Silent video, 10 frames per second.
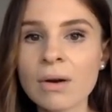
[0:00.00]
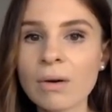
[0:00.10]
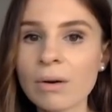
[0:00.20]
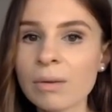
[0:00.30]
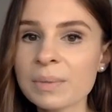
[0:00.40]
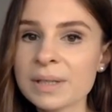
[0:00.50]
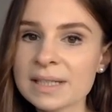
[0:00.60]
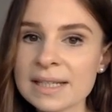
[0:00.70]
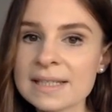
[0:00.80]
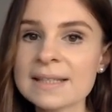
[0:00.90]
or
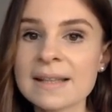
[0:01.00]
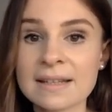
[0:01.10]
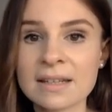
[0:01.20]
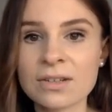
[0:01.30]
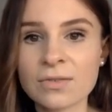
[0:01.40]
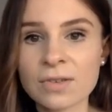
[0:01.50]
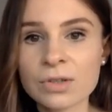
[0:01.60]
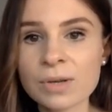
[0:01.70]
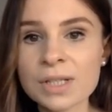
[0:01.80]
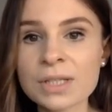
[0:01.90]
opinions that
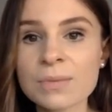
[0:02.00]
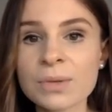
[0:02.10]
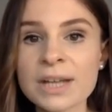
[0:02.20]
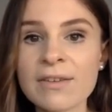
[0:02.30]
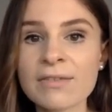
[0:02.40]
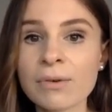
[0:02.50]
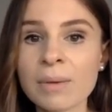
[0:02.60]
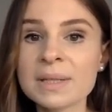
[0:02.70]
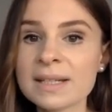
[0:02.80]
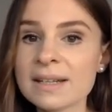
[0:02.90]
individuals would have
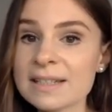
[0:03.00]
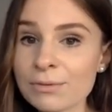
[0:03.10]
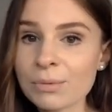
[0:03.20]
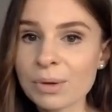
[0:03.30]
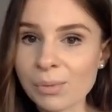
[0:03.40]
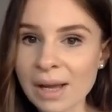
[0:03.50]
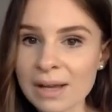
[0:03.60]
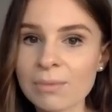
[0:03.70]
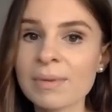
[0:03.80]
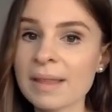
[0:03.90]
formed in a different
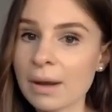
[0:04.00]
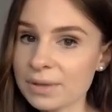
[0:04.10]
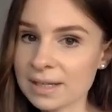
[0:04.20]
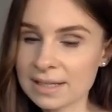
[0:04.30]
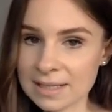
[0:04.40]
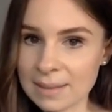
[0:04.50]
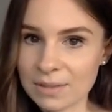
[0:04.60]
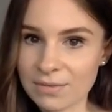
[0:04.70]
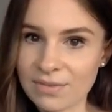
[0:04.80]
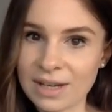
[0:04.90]
way without the
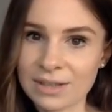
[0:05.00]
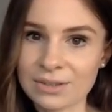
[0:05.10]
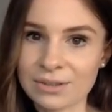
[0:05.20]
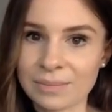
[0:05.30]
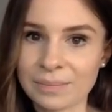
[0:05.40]
deceptive factor.